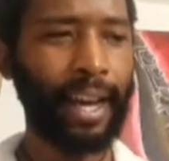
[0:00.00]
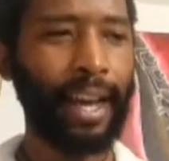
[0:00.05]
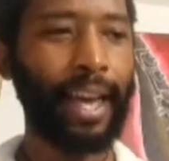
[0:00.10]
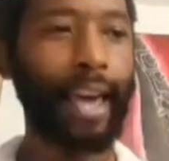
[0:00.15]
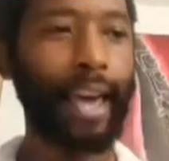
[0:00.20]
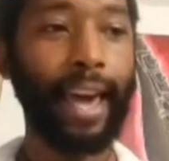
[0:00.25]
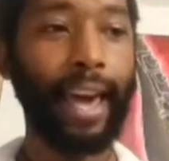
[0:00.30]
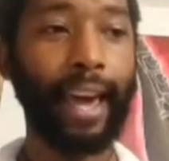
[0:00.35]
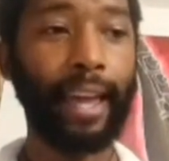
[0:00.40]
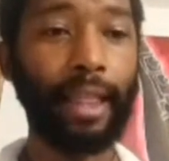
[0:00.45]

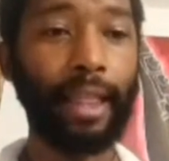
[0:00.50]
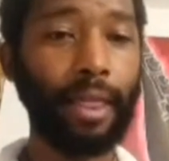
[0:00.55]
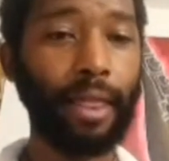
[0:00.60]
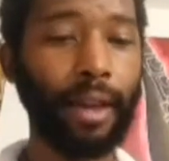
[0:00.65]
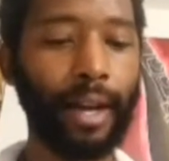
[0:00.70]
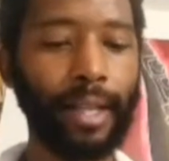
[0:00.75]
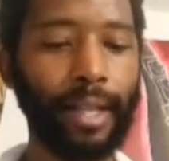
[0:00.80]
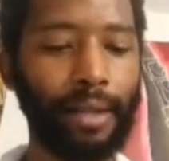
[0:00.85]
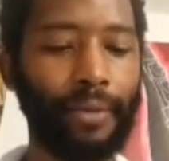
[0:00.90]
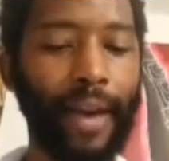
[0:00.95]
and
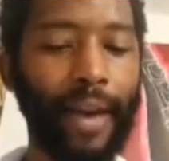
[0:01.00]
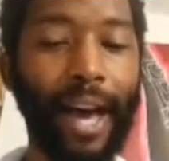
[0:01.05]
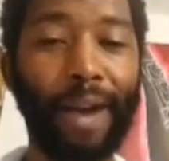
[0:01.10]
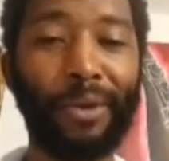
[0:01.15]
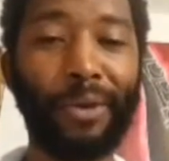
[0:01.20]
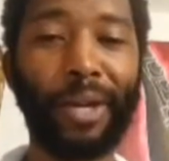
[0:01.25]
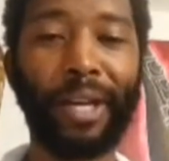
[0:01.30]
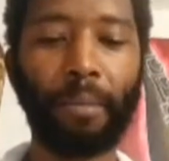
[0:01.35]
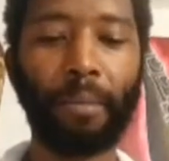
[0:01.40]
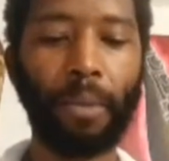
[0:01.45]
thoughts of how we
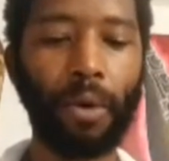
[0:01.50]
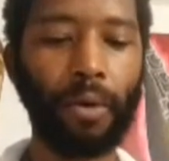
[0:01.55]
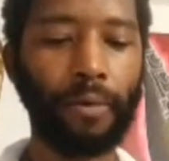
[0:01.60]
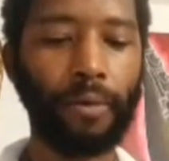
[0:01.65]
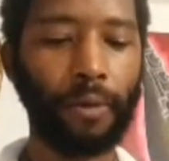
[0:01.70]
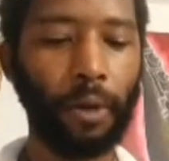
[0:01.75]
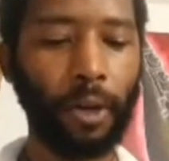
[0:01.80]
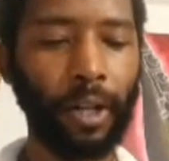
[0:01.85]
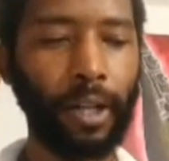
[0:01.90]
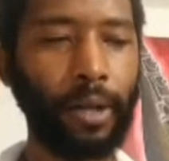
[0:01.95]
can move
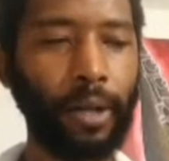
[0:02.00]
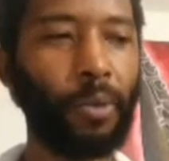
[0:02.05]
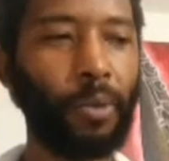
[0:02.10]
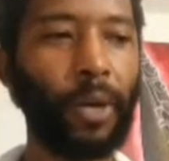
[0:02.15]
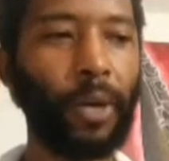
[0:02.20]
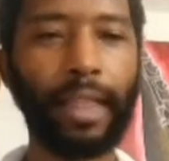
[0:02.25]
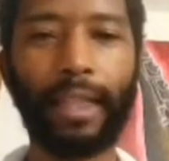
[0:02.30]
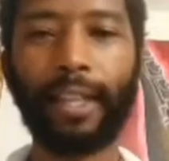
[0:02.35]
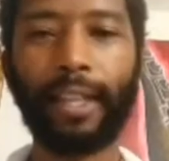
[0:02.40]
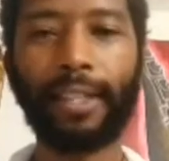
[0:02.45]
forward
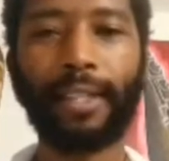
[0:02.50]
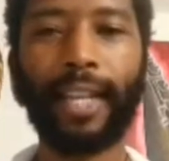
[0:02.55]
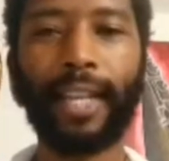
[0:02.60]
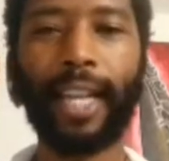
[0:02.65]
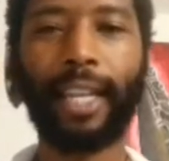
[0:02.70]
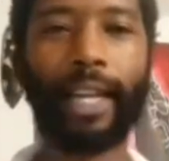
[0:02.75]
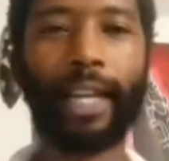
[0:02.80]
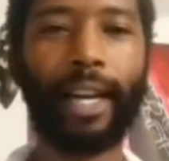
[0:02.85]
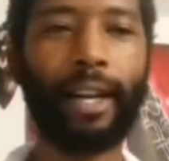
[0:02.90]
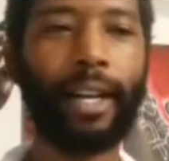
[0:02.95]
with this
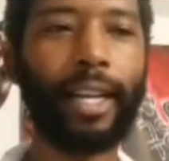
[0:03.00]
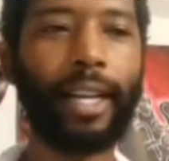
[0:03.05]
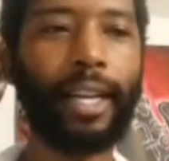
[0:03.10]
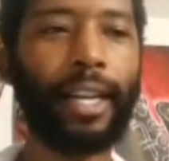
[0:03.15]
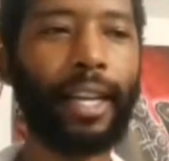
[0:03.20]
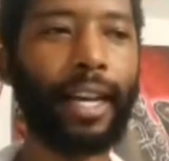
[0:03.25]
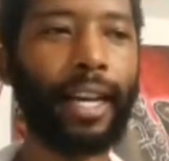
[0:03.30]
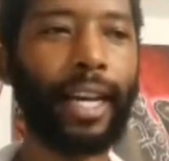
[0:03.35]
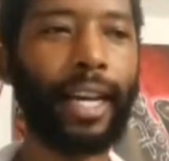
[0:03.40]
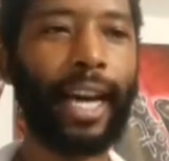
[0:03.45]
solidarity
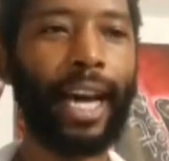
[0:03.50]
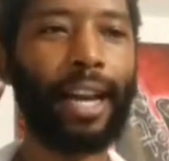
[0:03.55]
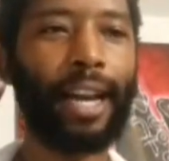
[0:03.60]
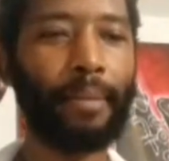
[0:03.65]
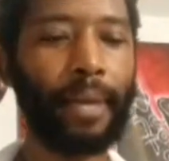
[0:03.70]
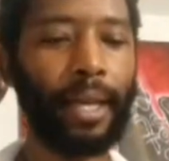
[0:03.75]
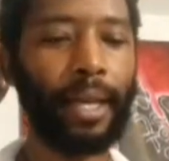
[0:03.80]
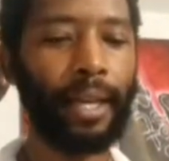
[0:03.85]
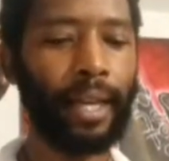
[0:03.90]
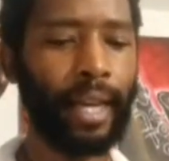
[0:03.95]

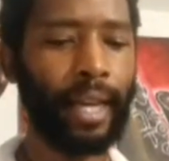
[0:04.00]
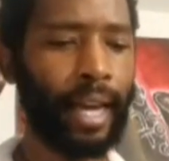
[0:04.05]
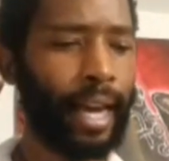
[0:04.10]
economy